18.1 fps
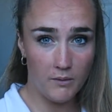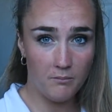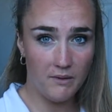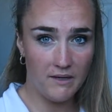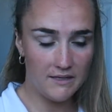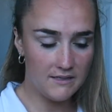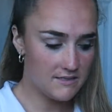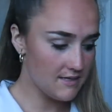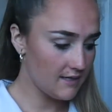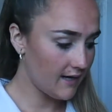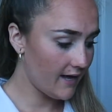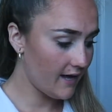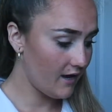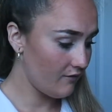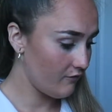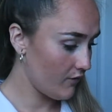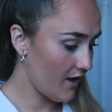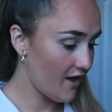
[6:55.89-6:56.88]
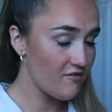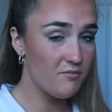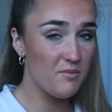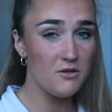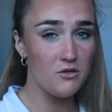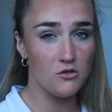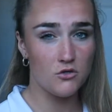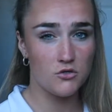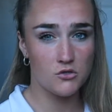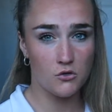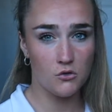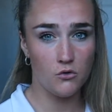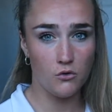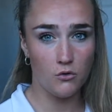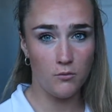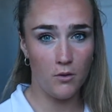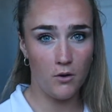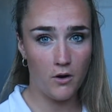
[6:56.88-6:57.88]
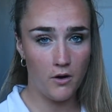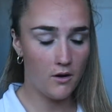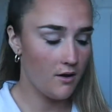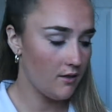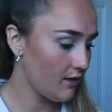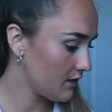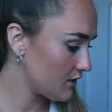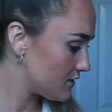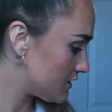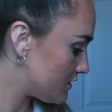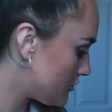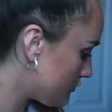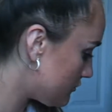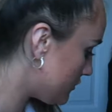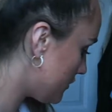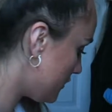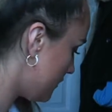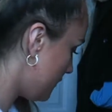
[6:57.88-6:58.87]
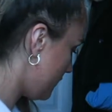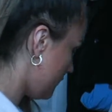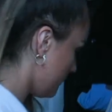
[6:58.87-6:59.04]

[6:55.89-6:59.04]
plates, and I've been using a crowbar. I'll actually show you.